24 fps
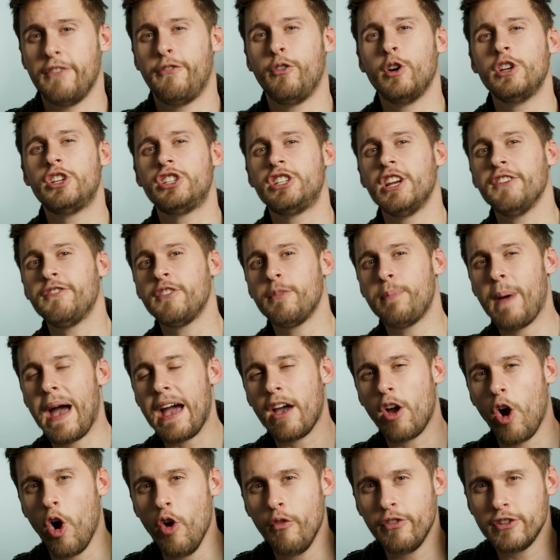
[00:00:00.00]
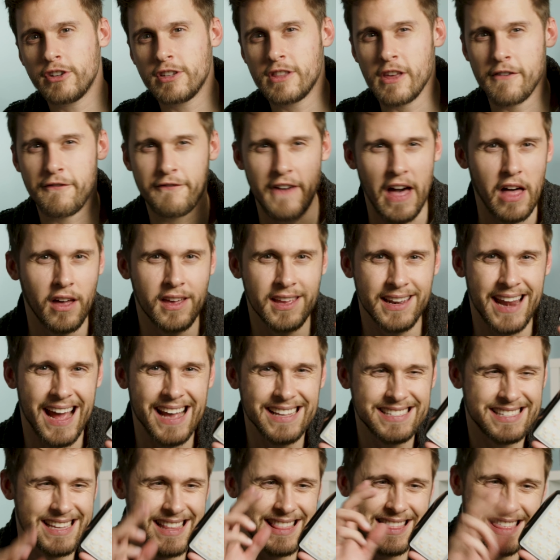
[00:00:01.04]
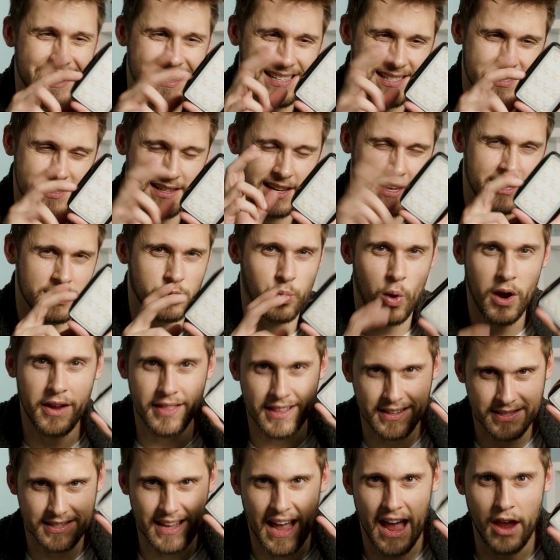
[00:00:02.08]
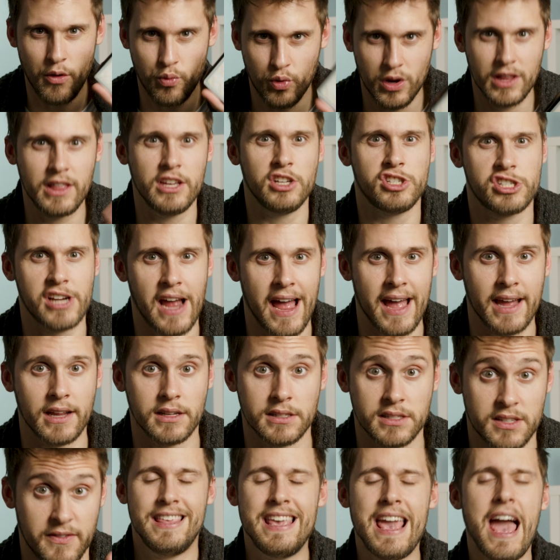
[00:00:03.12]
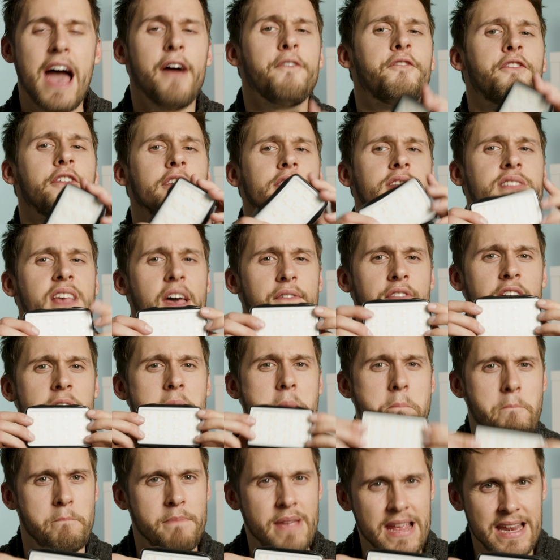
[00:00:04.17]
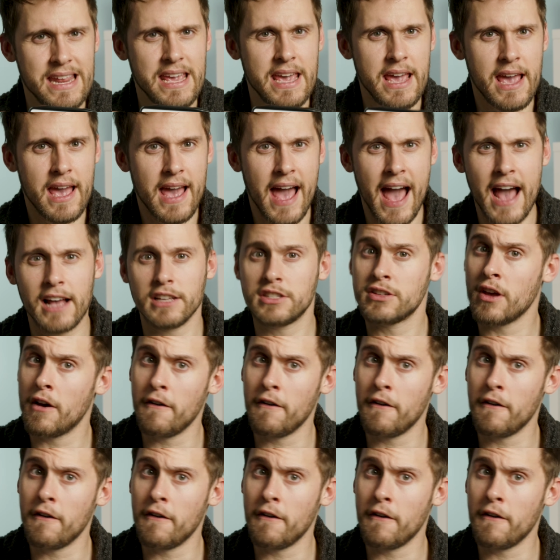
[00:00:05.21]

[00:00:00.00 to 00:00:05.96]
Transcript: if we shift back over to the this is where this guy really shines. The F7 Mini has